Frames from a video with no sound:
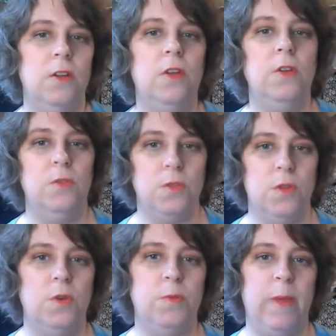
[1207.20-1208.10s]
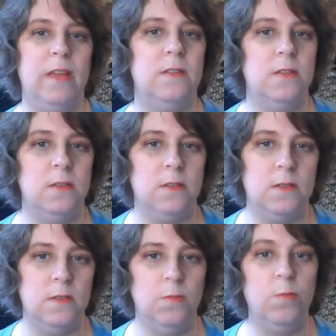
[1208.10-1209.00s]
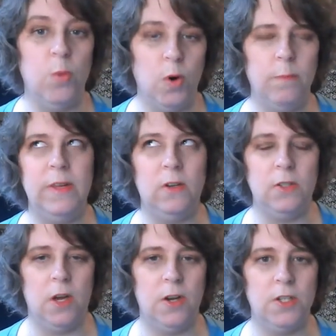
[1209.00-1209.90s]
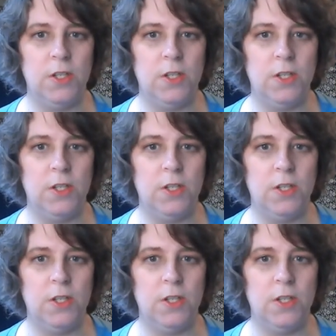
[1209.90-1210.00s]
use those bases more. Middle daughter,